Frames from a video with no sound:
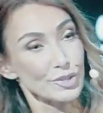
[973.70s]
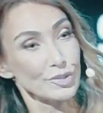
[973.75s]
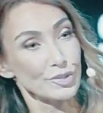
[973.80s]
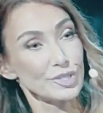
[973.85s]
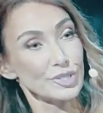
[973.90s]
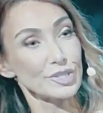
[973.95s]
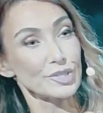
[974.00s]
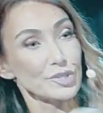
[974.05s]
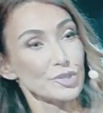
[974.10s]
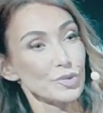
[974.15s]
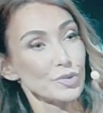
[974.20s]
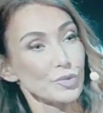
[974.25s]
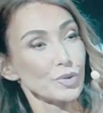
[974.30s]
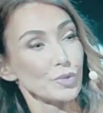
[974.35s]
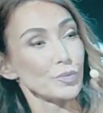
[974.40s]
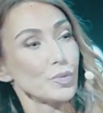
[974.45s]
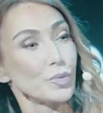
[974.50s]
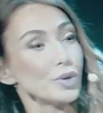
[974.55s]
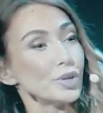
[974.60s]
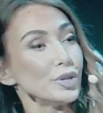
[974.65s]
just short,
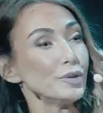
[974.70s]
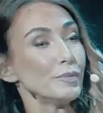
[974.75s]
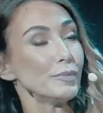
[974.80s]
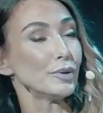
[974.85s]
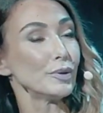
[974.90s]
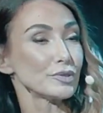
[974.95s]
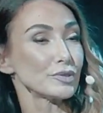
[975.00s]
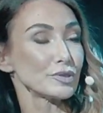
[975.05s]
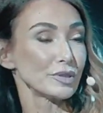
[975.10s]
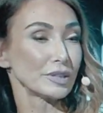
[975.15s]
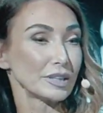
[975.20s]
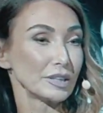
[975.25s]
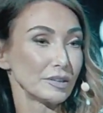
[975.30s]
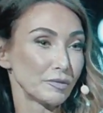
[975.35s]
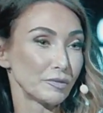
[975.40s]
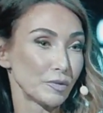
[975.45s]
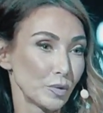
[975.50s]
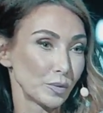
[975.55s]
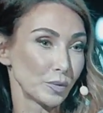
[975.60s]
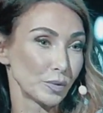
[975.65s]
what are you most looking
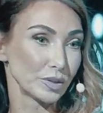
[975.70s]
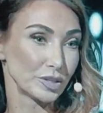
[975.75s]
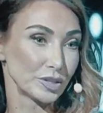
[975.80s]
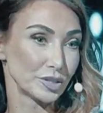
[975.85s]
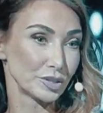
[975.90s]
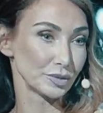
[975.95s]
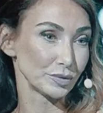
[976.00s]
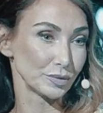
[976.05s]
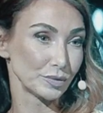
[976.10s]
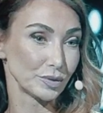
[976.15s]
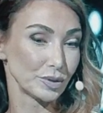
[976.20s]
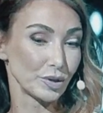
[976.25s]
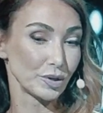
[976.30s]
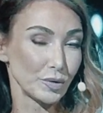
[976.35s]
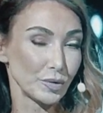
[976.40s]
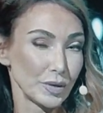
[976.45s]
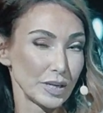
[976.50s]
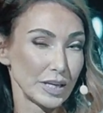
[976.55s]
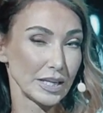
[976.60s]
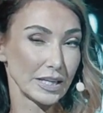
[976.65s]
forward to
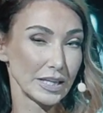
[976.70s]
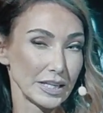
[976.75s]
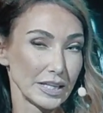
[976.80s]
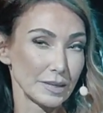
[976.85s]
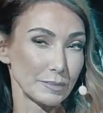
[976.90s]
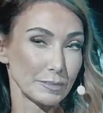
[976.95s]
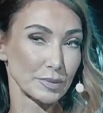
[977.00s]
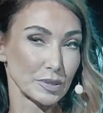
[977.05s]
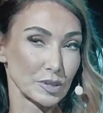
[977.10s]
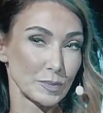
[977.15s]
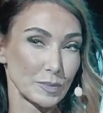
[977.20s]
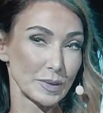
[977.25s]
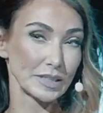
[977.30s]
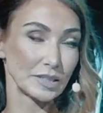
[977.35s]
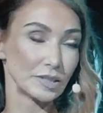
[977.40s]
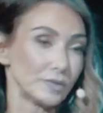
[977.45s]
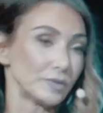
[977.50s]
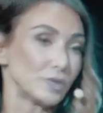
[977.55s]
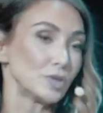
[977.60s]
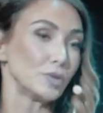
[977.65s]
going in a
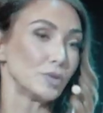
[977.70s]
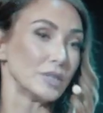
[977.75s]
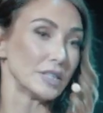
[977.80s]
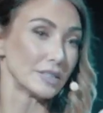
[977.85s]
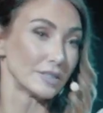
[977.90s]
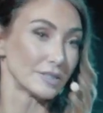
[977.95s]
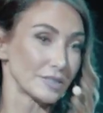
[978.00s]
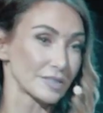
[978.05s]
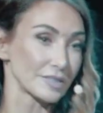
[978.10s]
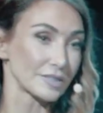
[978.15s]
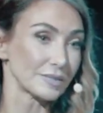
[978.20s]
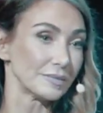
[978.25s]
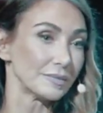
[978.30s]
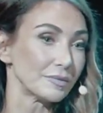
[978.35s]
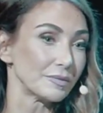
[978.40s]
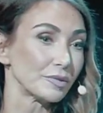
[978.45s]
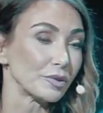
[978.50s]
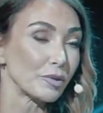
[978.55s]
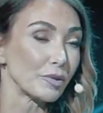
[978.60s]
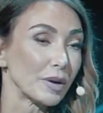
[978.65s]
perspective of 2 years
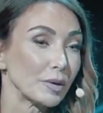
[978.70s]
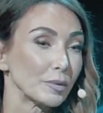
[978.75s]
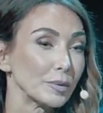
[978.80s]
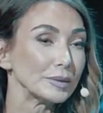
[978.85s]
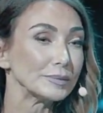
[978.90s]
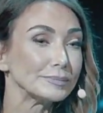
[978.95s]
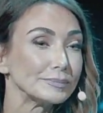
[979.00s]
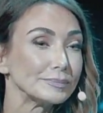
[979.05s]
for Crowd1?